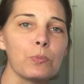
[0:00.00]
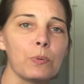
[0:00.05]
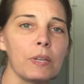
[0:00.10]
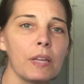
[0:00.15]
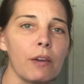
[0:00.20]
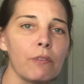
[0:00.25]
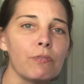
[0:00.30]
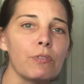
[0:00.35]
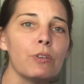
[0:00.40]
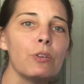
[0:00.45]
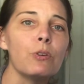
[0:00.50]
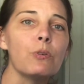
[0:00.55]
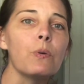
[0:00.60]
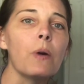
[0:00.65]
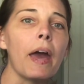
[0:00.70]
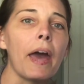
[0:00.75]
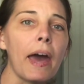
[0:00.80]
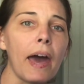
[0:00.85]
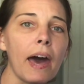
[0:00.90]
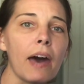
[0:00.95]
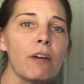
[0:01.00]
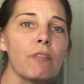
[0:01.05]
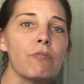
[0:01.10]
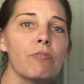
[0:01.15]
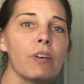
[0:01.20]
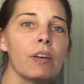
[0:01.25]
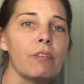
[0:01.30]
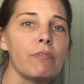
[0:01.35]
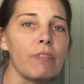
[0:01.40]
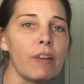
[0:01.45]
whatever you have
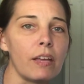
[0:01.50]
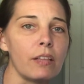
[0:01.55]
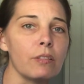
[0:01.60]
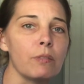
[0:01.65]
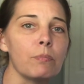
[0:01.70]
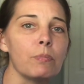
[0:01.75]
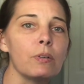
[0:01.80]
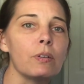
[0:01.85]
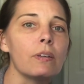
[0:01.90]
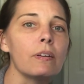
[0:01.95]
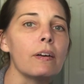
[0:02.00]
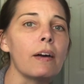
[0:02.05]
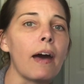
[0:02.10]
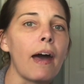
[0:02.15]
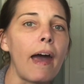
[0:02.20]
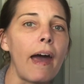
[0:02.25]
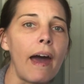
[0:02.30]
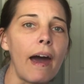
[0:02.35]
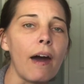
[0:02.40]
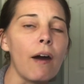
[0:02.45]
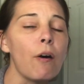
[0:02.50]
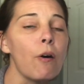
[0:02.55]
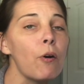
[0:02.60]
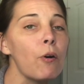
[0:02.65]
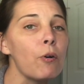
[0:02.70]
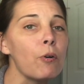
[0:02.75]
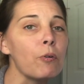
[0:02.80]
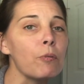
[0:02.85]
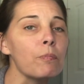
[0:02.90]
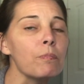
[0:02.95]
available at
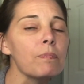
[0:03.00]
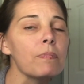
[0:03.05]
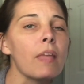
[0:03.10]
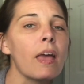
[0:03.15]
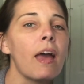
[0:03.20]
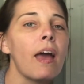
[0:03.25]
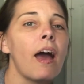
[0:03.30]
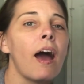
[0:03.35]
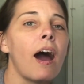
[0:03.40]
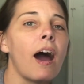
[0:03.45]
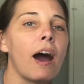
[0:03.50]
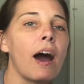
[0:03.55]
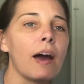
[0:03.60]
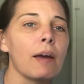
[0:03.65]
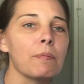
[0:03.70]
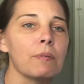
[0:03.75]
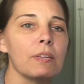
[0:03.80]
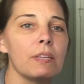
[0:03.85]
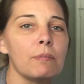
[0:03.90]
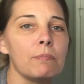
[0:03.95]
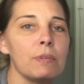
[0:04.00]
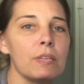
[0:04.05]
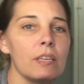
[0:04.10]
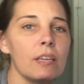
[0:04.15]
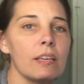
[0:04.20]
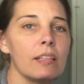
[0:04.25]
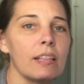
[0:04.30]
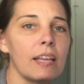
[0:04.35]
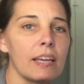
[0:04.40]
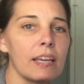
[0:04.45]
home. I'm going to
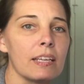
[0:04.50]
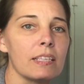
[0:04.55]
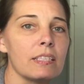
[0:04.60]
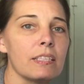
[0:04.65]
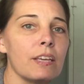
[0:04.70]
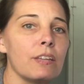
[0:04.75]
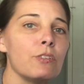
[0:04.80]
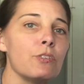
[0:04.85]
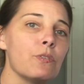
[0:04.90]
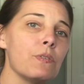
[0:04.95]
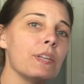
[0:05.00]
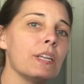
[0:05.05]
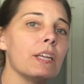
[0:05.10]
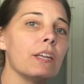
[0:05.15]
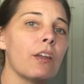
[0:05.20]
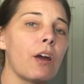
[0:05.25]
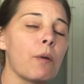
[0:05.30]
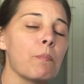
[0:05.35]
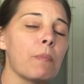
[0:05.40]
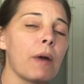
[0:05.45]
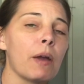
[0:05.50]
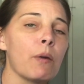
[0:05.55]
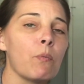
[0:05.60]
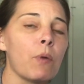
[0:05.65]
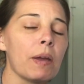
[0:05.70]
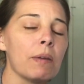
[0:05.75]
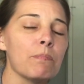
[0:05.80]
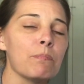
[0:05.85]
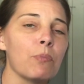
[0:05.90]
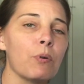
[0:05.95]
be, like I said, doing it on my
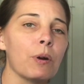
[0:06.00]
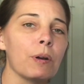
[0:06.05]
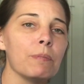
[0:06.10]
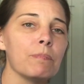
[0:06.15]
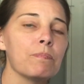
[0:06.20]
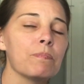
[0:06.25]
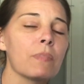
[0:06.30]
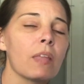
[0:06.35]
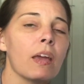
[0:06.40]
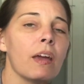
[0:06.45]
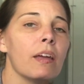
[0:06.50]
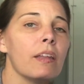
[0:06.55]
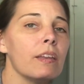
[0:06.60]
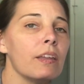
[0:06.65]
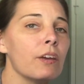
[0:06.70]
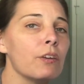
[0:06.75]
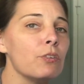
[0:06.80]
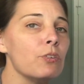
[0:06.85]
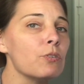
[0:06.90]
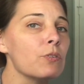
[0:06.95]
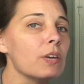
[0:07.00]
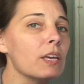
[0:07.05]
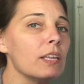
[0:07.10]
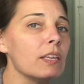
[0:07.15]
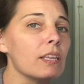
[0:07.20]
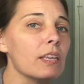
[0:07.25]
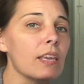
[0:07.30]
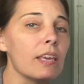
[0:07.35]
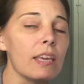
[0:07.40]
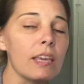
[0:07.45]
whiteboard. Now you can
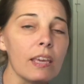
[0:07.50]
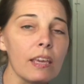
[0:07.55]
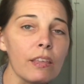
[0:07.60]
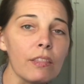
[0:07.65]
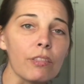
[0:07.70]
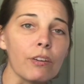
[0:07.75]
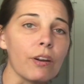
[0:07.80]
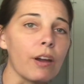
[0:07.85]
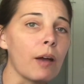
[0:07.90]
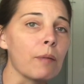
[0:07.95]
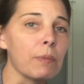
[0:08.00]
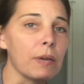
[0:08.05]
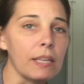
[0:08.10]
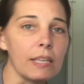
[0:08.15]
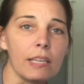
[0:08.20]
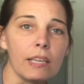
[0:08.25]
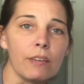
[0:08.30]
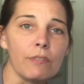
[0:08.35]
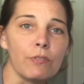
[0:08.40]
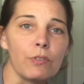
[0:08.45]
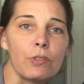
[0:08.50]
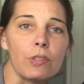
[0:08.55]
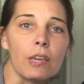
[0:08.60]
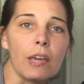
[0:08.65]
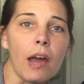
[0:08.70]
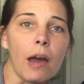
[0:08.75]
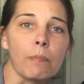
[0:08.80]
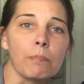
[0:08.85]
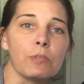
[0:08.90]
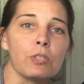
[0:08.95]
either, I'm going to give you the
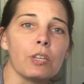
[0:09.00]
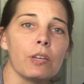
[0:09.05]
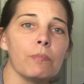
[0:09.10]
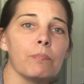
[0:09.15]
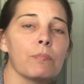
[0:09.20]
option,